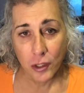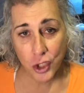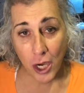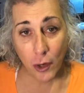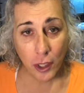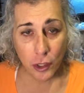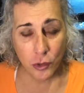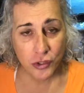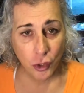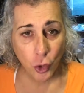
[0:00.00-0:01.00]
Jared,
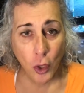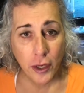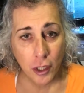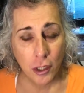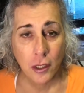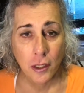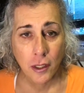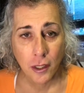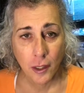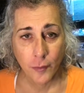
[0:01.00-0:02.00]
who's the lawyer,
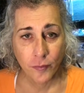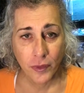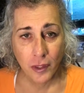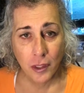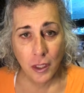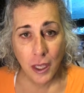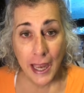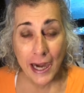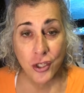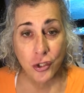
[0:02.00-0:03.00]

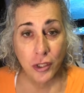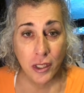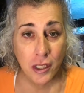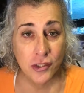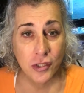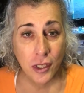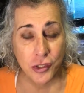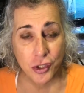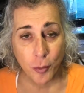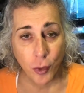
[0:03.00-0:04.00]
actually he's
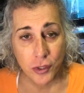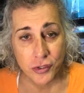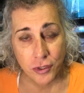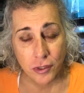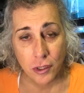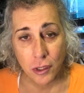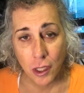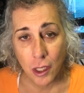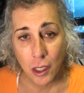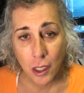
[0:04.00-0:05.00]
sentenced to prison
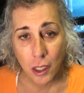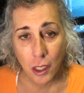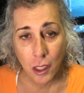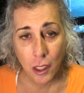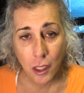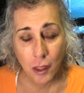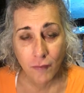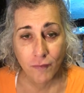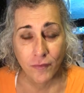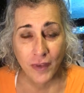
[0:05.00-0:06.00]
a
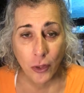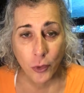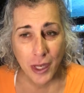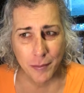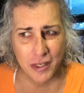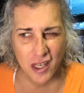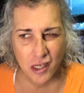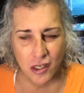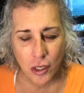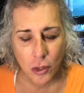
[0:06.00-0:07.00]
fellow named
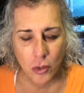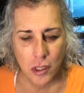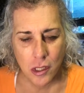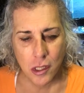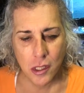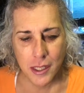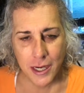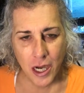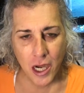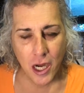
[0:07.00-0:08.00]
Kino.
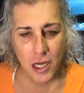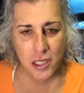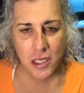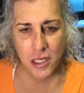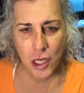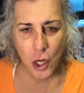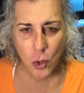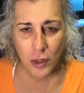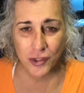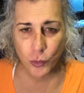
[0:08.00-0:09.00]
And
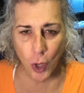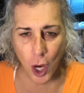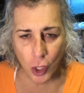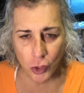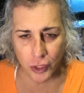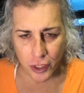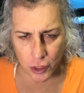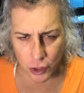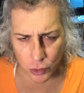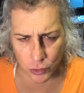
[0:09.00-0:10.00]
Kino is wrongly
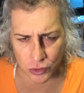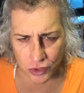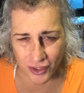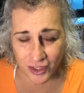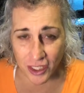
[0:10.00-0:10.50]
accused